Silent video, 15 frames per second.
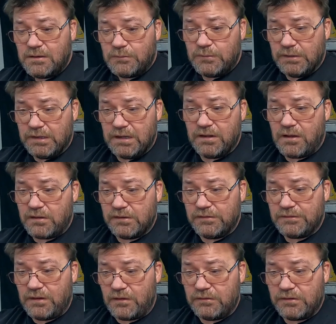We'll get it all
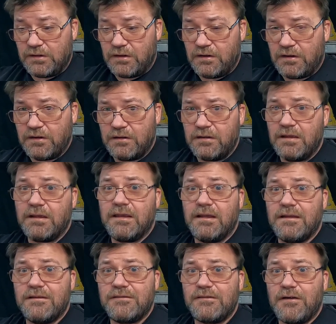installed the car and
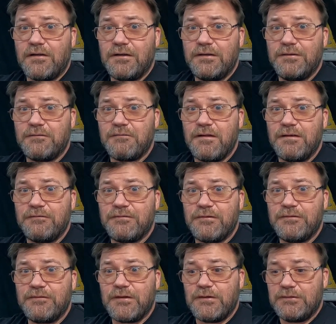get it started and running
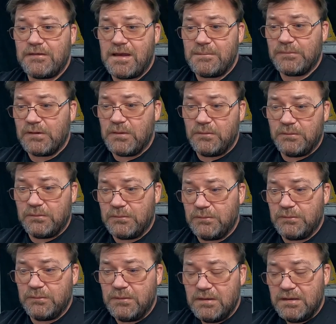for the first time. Go
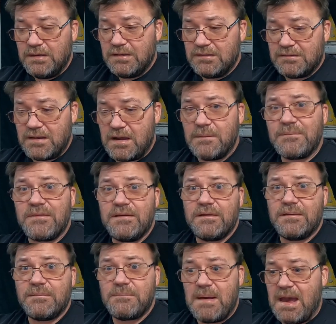through, set up
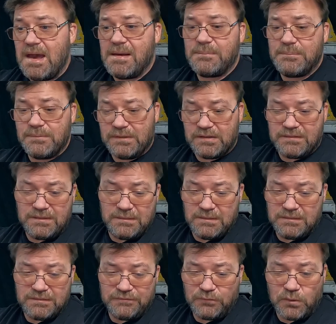the map, because
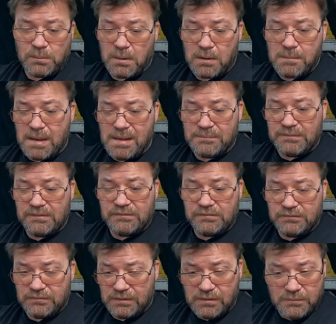it's a 4-bar map
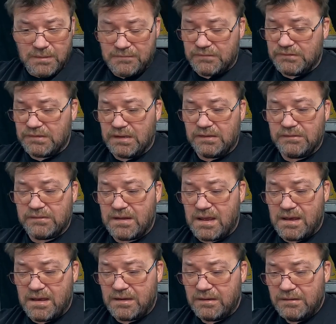sensor, so I know we have to change
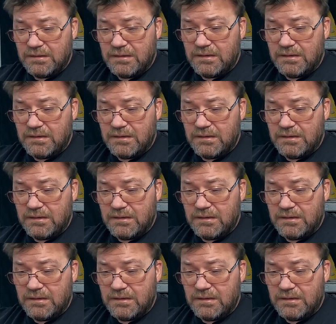that.